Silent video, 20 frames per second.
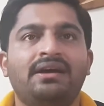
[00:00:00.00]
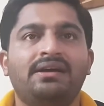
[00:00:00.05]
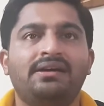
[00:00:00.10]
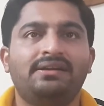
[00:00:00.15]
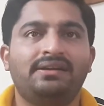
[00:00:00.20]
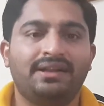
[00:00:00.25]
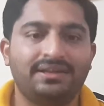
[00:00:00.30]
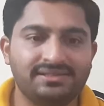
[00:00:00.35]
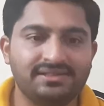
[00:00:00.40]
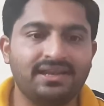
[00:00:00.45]

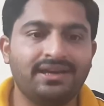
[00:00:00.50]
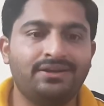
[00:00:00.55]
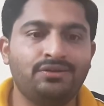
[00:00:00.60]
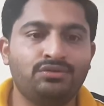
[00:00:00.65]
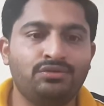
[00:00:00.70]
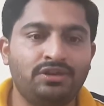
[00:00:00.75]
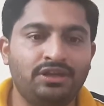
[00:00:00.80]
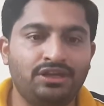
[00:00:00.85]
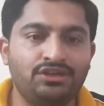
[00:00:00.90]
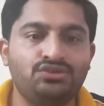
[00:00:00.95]
Let's get to
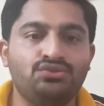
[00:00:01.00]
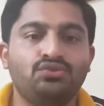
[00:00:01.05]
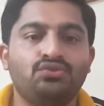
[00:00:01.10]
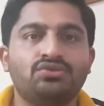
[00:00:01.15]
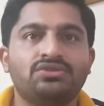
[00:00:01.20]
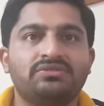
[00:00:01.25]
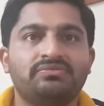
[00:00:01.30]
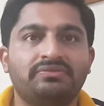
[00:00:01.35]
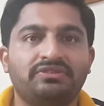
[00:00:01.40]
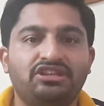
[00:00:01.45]
the
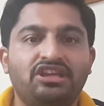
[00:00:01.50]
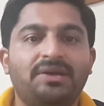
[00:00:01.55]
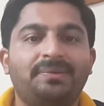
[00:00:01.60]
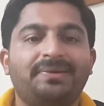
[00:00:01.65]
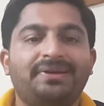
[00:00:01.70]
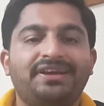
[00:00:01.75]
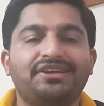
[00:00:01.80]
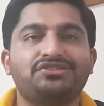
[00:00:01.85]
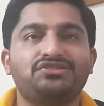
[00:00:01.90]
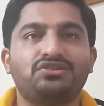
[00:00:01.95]
issues with the
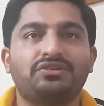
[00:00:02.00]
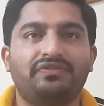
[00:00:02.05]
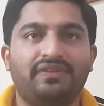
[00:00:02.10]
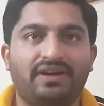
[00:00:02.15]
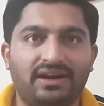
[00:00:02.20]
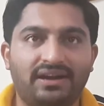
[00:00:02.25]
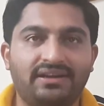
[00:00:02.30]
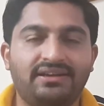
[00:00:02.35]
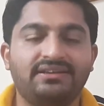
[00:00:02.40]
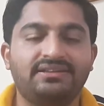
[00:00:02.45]
abrogation of
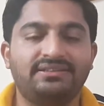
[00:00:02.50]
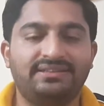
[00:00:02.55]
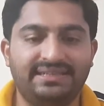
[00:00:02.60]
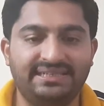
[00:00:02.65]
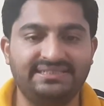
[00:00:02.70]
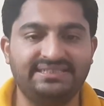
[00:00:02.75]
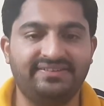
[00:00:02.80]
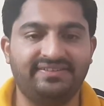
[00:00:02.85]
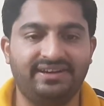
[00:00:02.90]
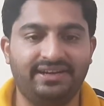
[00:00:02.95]
Article
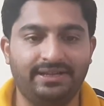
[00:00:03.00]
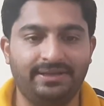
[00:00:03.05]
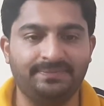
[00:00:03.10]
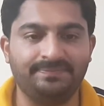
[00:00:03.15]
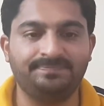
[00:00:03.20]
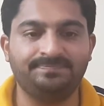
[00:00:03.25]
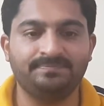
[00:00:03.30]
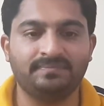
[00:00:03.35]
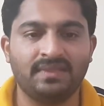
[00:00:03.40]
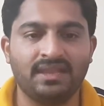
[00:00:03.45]
370.
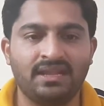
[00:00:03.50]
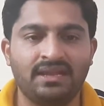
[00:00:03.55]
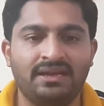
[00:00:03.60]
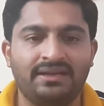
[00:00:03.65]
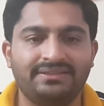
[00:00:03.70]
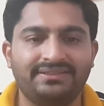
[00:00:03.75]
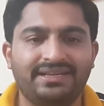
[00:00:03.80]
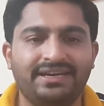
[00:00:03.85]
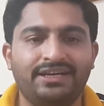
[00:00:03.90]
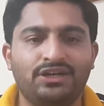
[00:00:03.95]

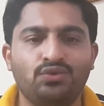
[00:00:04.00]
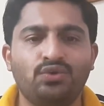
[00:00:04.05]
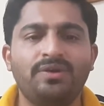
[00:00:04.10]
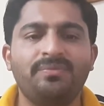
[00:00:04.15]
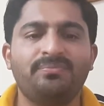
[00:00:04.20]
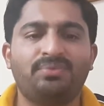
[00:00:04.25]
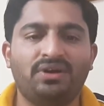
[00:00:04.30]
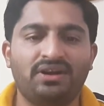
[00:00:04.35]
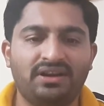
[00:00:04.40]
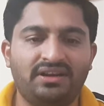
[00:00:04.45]
There are two
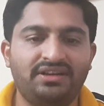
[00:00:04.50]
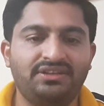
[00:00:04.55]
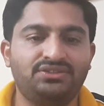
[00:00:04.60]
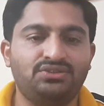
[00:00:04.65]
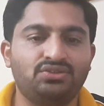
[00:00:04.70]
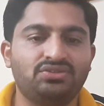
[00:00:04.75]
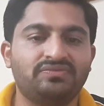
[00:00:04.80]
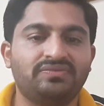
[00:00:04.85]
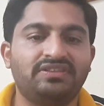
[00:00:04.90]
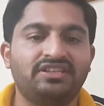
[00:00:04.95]
important
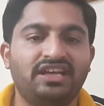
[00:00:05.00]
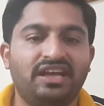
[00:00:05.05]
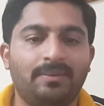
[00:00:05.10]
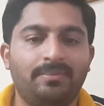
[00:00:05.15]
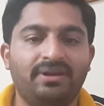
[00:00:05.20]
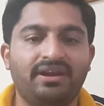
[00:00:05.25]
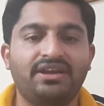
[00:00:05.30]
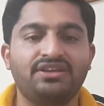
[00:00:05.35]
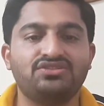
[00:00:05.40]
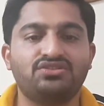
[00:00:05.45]
issues with the
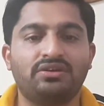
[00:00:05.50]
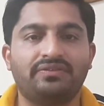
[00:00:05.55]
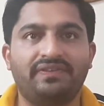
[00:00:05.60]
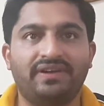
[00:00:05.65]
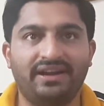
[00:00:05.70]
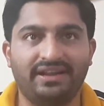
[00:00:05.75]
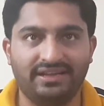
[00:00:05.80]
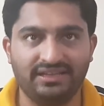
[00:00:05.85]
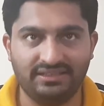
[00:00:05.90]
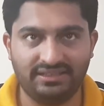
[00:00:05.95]
abrogation of
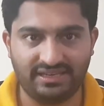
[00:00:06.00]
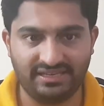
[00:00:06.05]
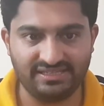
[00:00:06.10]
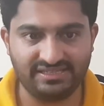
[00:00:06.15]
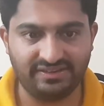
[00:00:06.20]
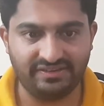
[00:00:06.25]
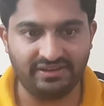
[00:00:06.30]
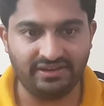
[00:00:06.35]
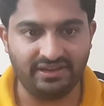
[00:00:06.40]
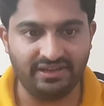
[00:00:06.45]
Article
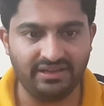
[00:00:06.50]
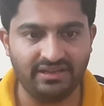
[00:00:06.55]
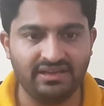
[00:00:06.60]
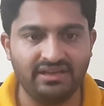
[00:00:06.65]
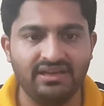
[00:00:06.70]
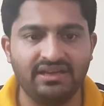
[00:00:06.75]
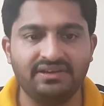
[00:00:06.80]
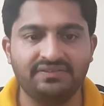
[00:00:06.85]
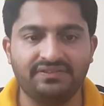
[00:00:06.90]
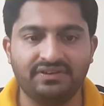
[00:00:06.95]
370.
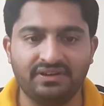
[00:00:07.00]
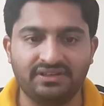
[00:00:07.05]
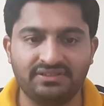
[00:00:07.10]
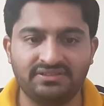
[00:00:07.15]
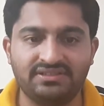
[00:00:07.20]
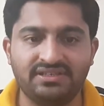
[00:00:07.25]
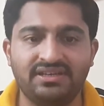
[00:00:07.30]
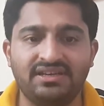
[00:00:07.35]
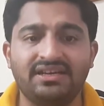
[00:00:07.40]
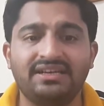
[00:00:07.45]

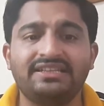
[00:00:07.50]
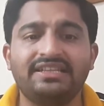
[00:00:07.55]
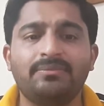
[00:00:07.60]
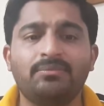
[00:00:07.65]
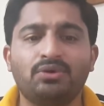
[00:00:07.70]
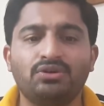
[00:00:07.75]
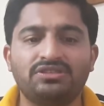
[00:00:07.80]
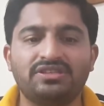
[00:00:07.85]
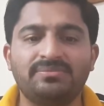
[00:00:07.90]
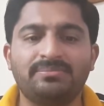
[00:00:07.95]
First, the
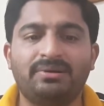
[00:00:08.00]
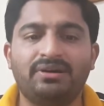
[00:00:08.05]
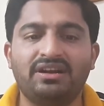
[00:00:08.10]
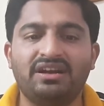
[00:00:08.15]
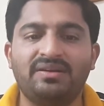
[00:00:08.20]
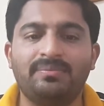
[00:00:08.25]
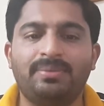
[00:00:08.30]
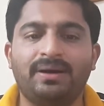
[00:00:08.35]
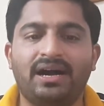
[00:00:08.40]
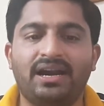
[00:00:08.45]
most
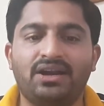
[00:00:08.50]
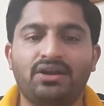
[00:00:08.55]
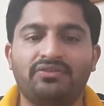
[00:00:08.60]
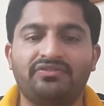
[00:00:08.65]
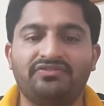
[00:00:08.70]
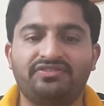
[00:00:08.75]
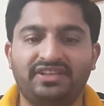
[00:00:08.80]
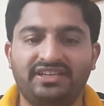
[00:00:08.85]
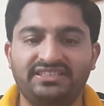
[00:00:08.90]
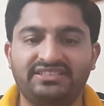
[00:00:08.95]
important part of
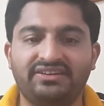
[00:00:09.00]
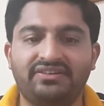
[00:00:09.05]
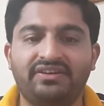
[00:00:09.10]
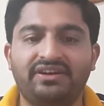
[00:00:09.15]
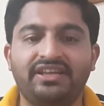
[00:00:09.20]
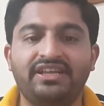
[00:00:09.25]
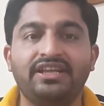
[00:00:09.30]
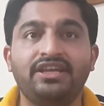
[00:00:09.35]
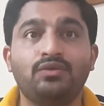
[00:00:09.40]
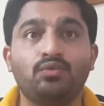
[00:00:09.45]

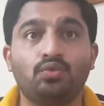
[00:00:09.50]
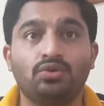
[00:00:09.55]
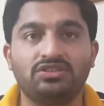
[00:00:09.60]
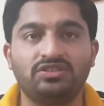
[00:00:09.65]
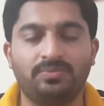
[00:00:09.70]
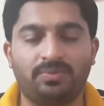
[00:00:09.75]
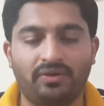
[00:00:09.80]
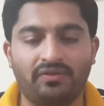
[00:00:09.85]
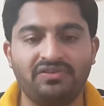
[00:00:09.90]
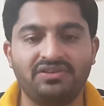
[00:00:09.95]
370 was the
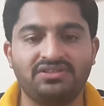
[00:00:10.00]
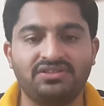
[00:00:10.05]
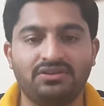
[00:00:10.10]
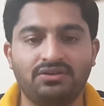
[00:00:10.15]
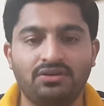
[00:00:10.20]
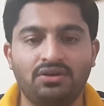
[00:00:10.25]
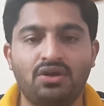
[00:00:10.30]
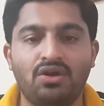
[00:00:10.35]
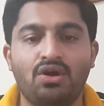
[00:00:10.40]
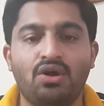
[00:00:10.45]

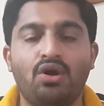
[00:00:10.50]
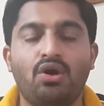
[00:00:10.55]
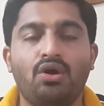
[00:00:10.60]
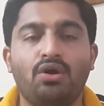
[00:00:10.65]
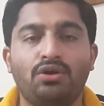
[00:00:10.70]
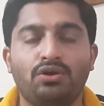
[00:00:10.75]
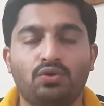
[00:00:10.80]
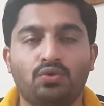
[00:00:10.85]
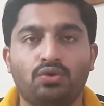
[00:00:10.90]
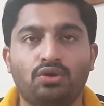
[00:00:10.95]
provision
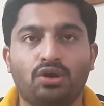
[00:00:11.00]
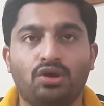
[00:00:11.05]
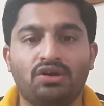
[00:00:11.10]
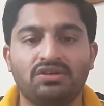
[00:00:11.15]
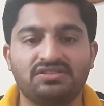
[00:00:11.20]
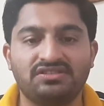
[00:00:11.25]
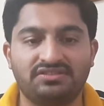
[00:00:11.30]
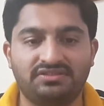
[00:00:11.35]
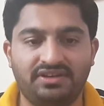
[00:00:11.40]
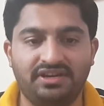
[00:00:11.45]
to
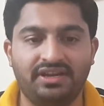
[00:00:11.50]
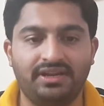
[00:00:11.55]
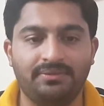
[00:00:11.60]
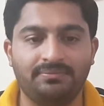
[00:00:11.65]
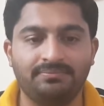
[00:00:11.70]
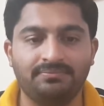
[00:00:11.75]
Clause 3.